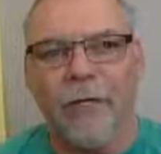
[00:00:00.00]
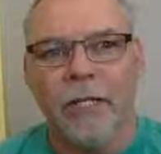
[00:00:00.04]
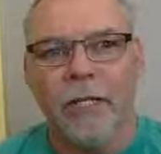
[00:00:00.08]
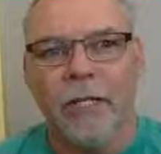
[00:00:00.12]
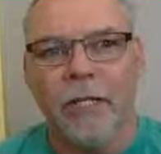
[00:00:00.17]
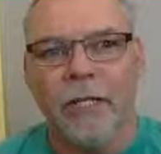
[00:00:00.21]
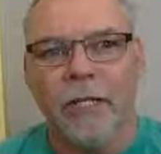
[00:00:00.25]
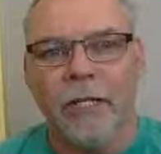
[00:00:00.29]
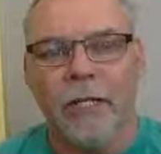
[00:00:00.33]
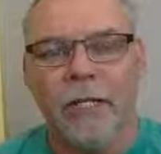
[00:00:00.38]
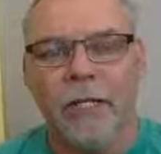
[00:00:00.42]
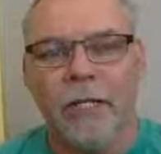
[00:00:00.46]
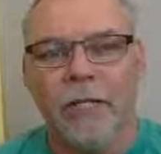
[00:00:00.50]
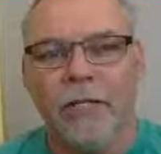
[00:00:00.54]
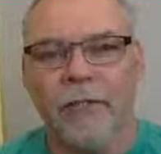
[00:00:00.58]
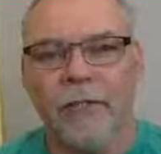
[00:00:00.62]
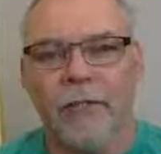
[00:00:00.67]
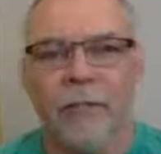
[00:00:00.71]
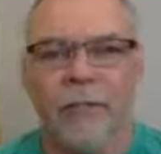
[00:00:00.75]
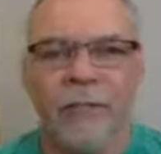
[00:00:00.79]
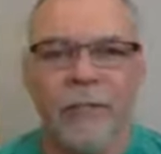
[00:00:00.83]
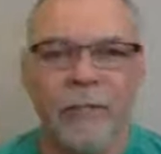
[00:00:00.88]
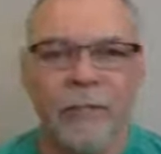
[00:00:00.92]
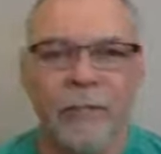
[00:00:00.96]
And I
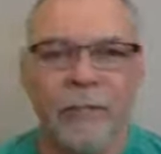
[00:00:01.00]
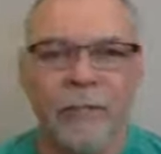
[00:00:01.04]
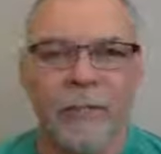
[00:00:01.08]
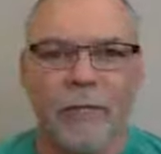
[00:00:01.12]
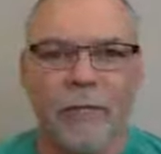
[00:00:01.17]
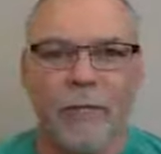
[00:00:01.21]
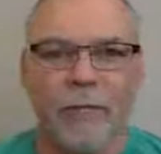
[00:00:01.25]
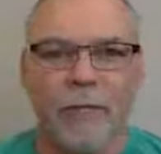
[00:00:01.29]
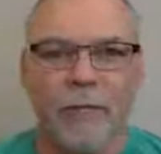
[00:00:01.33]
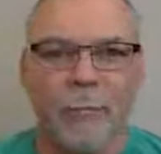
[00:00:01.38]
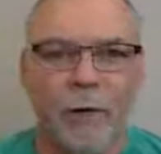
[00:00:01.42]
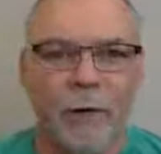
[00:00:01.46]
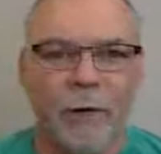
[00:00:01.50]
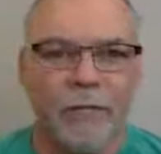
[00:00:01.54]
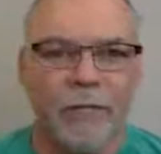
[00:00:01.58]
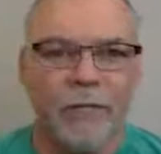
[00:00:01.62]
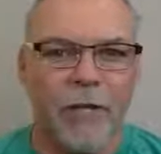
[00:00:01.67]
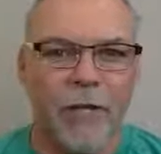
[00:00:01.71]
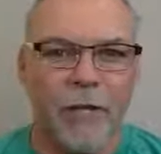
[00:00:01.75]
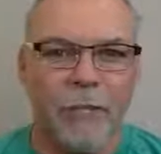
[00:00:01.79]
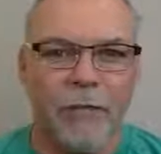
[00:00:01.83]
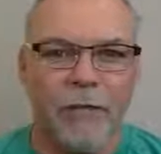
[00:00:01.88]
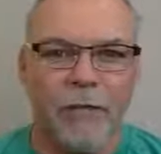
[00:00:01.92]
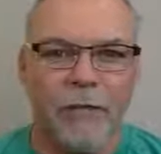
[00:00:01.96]
do the same thing
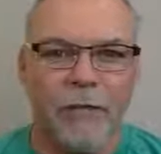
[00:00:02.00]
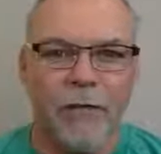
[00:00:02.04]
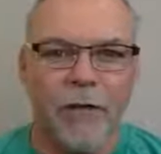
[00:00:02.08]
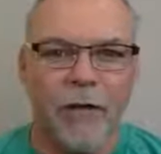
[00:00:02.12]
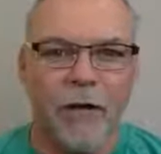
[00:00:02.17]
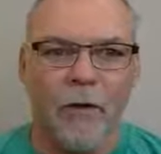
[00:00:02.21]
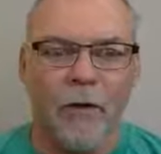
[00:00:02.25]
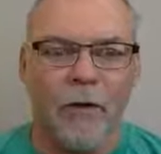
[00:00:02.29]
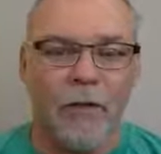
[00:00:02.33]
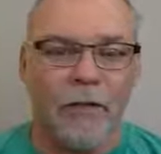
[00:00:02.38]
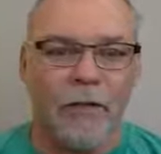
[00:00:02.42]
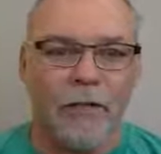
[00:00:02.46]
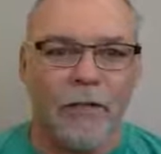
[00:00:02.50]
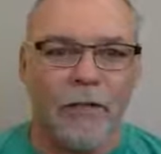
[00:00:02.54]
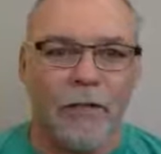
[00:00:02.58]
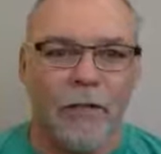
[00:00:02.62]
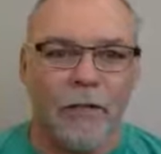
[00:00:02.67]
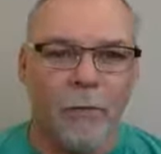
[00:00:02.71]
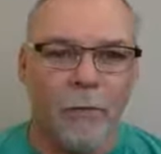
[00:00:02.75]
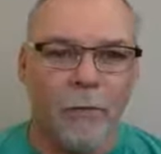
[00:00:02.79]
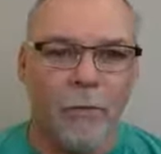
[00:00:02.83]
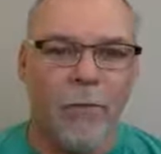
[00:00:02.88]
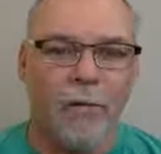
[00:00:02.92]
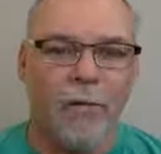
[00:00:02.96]
part-time here now every
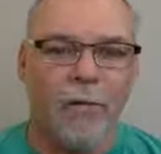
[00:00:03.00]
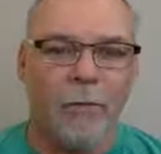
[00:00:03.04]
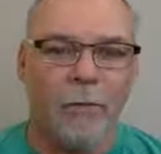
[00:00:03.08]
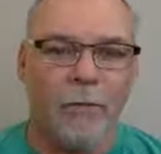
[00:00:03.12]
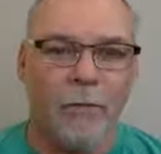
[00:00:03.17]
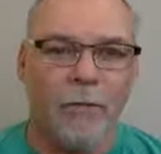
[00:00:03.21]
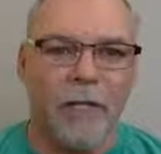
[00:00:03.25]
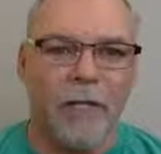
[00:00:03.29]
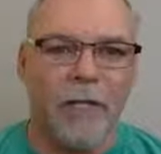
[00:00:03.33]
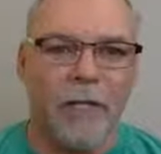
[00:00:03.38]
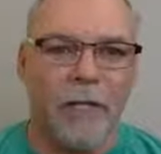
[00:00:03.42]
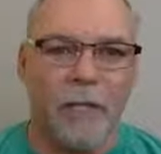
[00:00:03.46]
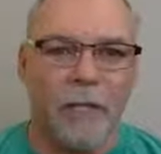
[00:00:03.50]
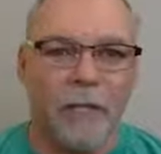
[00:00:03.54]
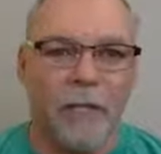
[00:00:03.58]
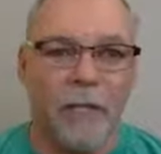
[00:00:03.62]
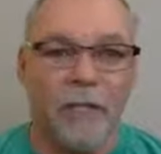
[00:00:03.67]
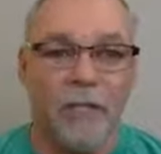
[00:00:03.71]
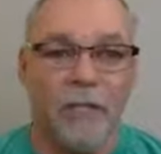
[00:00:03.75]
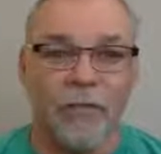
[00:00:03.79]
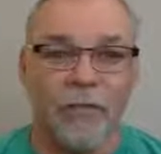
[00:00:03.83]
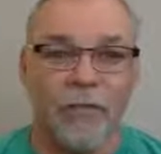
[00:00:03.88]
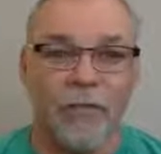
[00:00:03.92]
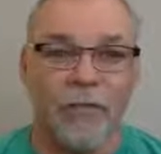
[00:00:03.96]
waking minute in
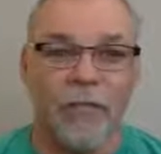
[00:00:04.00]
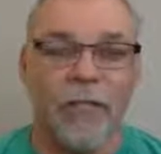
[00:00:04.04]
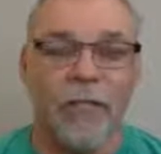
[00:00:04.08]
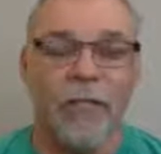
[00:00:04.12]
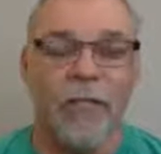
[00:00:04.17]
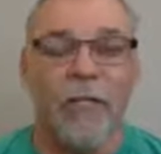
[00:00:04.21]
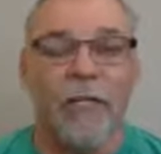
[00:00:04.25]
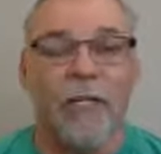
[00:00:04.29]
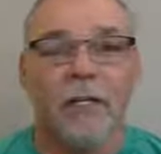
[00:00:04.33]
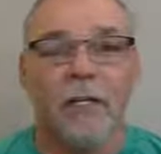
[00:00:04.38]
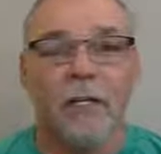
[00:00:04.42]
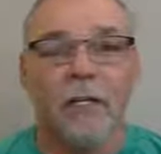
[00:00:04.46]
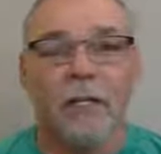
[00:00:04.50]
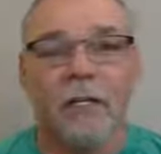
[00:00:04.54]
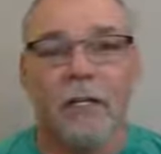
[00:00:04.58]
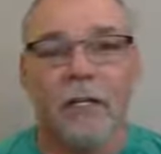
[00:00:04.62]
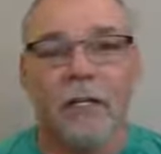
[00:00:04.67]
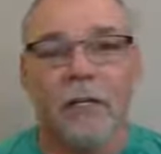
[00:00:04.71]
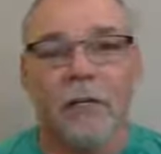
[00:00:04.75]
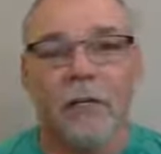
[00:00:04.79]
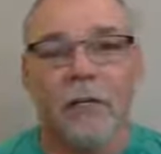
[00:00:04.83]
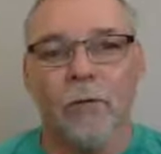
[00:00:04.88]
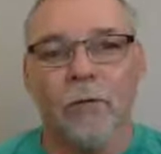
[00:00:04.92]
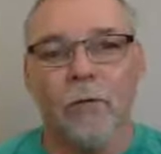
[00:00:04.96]
real estate
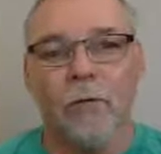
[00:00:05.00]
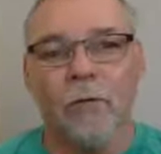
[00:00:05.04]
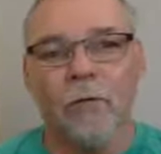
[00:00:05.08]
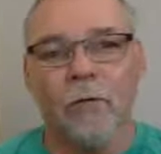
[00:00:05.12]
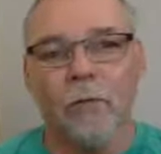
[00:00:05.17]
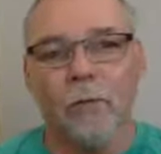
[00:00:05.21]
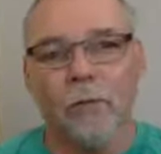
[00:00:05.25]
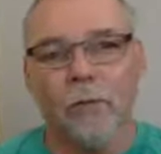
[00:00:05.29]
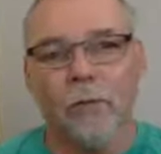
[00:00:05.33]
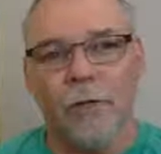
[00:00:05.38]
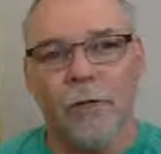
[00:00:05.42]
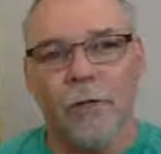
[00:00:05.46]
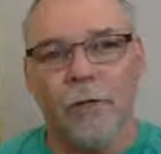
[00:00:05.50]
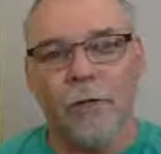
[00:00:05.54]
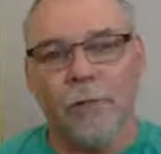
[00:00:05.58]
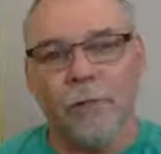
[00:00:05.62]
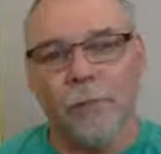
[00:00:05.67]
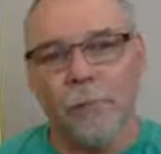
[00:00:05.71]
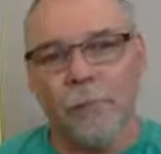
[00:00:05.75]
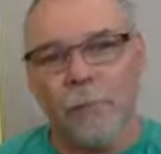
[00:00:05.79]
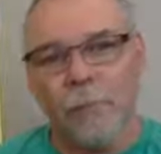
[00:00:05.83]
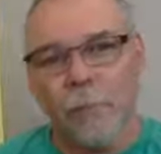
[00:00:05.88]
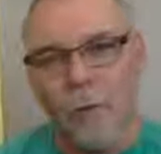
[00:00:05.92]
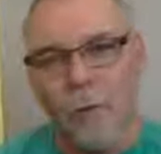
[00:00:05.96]
with
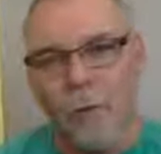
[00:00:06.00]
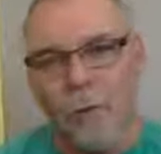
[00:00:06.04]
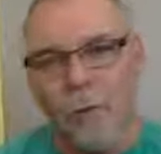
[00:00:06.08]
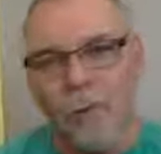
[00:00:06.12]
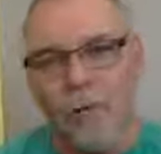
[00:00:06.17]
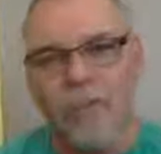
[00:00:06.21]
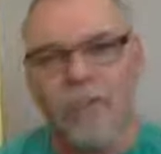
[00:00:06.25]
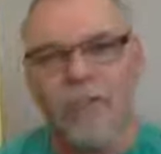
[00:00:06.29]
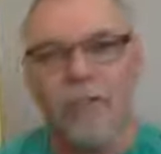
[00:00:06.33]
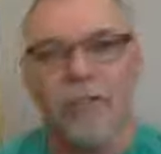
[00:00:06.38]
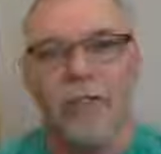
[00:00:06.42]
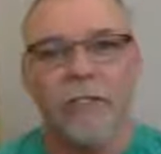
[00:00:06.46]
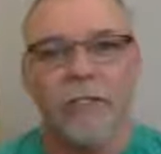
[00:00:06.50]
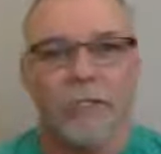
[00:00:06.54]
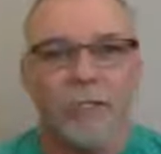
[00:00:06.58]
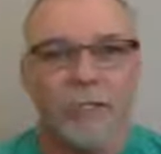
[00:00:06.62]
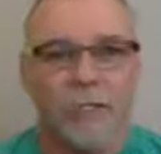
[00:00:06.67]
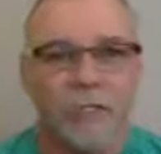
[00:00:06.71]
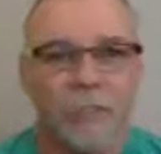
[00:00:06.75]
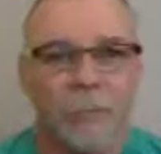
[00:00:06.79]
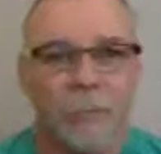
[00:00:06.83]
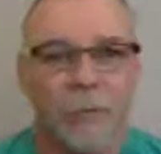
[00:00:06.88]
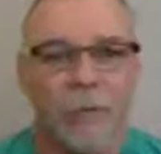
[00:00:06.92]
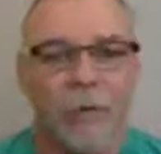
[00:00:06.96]
motivation,
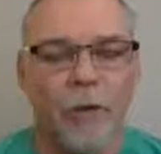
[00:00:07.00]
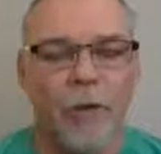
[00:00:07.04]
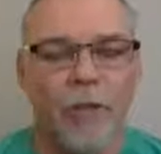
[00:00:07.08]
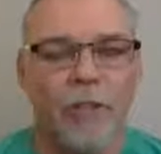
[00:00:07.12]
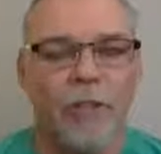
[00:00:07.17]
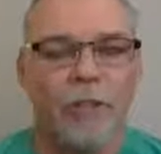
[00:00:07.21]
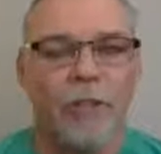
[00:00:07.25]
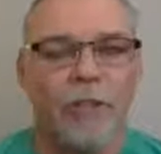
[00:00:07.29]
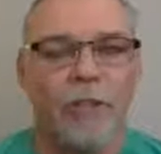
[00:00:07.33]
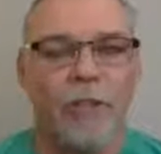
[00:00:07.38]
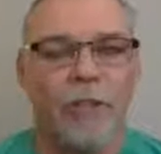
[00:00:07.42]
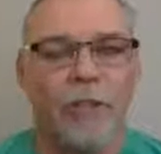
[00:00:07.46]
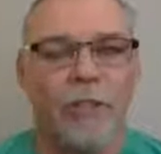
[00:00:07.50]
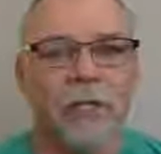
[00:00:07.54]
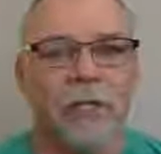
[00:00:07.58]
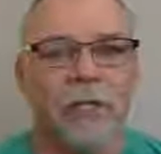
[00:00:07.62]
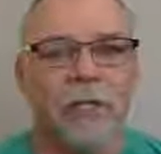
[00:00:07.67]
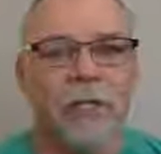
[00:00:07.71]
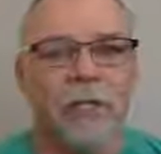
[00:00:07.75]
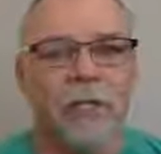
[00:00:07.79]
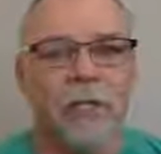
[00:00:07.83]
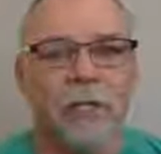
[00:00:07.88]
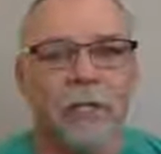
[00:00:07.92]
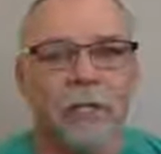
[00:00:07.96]
inspiration,
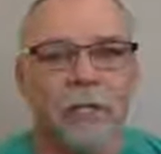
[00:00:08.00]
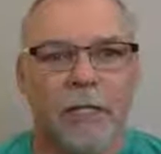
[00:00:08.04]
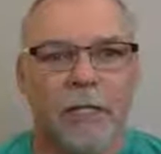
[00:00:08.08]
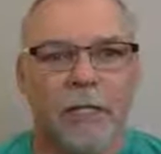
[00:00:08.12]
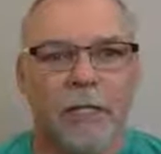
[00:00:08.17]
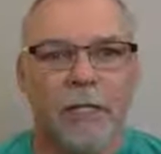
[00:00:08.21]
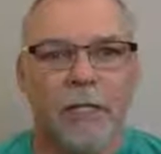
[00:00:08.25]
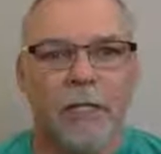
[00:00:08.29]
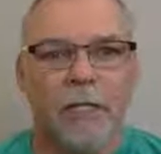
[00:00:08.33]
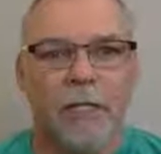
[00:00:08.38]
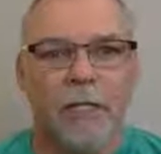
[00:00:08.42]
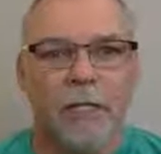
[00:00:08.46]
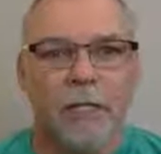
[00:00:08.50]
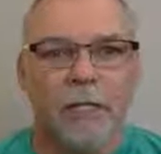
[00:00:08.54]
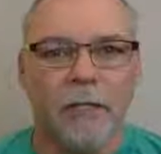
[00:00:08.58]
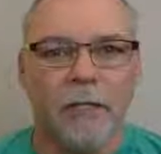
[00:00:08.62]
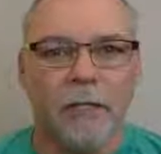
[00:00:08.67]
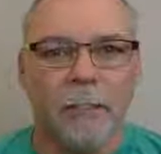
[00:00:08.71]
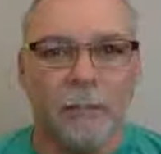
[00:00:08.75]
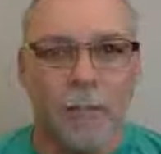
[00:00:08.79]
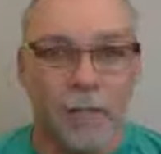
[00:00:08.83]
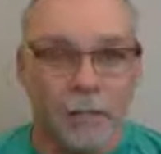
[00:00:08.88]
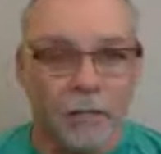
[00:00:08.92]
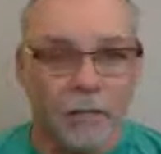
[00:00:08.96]
and
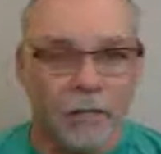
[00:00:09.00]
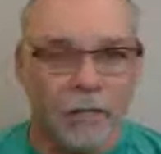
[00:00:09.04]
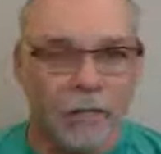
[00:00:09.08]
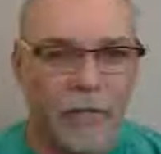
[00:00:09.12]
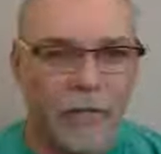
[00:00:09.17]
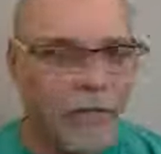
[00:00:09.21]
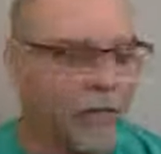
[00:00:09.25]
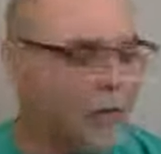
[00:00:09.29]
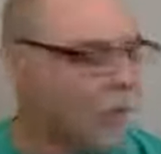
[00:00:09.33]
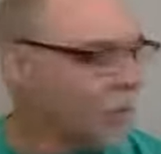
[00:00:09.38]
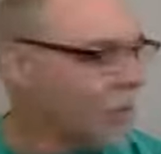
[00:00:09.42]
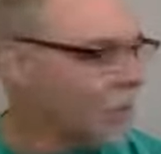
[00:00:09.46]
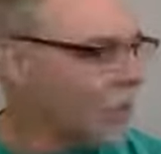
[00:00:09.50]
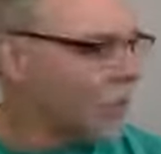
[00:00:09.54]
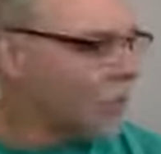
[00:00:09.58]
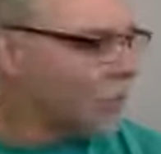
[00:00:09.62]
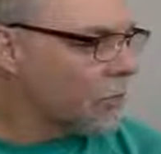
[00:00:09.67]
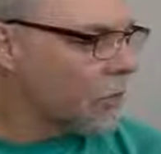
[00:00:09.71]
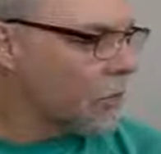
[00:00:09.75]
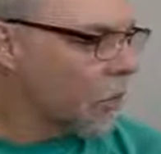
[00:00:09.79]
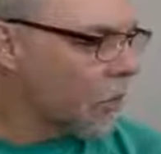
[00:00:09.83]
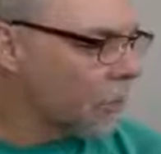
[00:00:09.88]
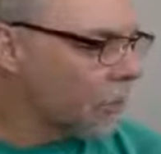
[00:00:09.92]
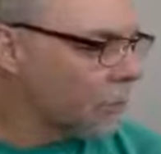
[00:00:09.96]
real estate.
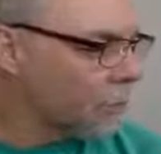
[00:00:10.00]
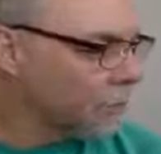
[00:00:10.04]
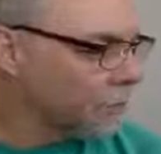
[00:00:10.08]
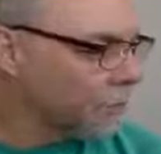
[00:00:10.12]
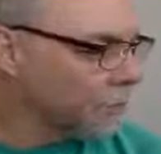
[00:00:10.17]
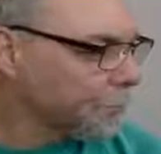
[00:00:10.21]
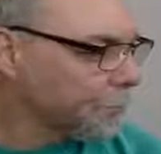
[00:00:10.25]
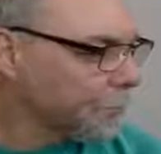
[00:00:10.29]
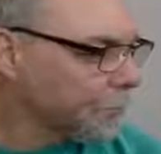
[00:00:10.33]
So